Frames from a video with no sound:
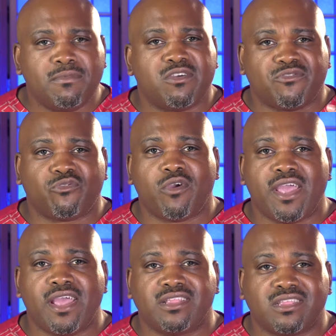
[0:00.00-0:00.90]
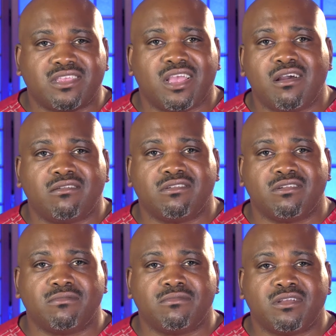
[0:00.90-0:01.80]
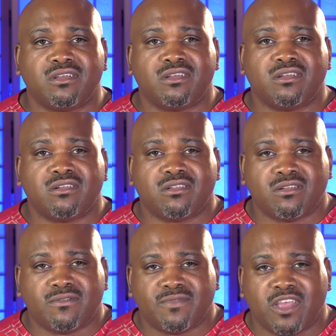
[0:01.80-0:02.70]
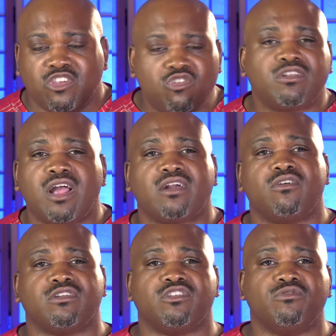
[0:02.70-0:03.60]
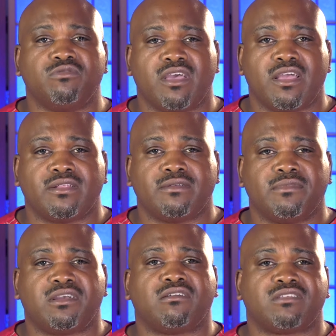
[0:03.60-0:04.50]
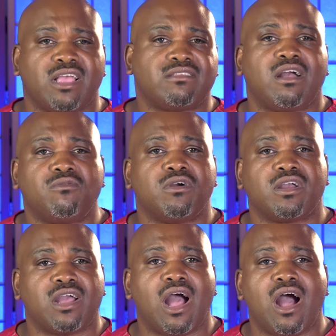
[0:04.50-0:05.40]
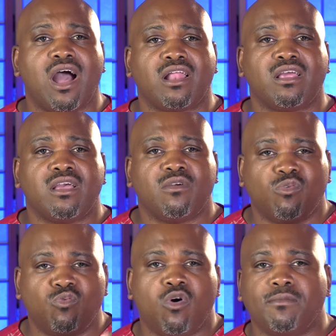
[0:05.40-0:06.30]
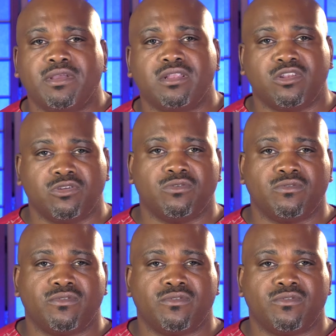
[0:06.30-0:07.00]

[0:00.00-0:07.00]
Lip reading: be afraid to tell them that you're not going to do them, because that's not what God would want me to do.